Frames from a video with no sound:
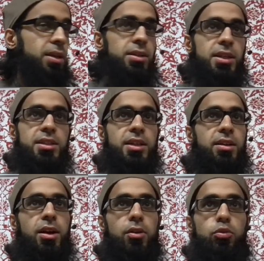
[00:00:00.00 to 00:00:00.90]
They said,
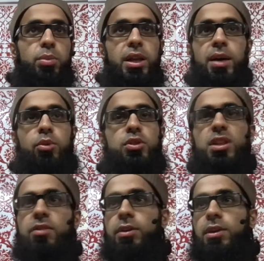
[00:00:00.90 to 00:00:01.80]
"Qalu bala," most
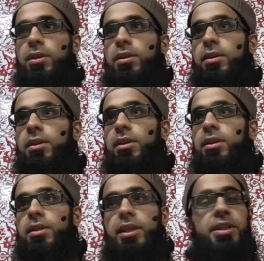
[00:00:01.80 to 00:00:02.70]
definitely,
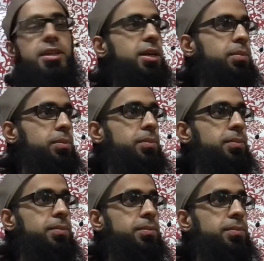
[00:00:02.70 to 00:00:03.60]
they did come.
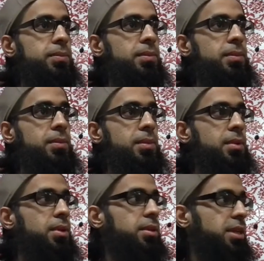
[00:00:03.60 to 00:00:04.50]

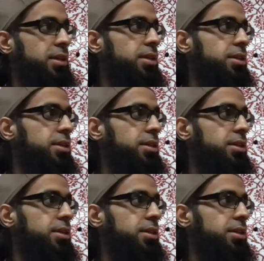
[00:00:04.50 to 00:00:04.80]
They did